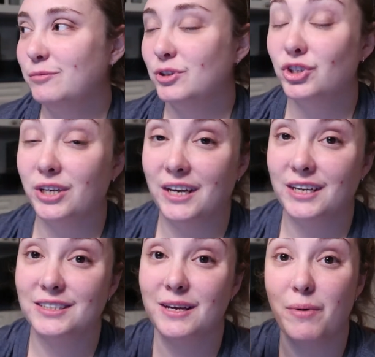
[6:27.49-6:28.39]
I'm just
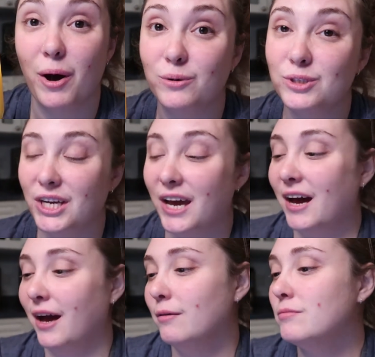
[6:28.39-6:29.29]
drinking some
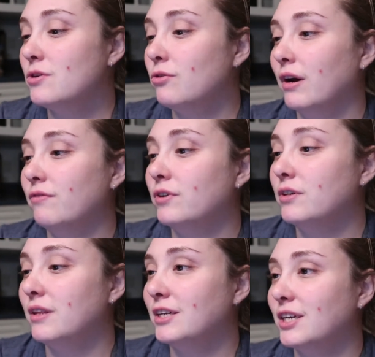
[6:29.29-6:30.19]
OJ. I am so
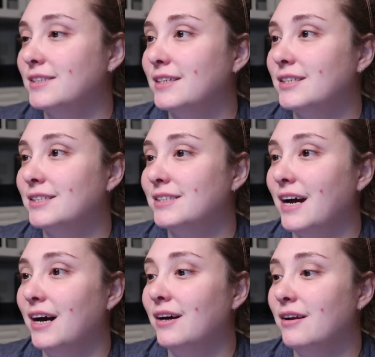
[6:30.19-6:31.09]
grateful that Jessica's
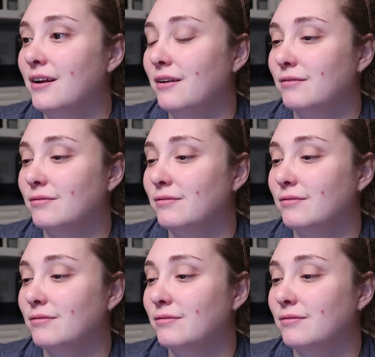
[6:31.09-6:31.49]
dad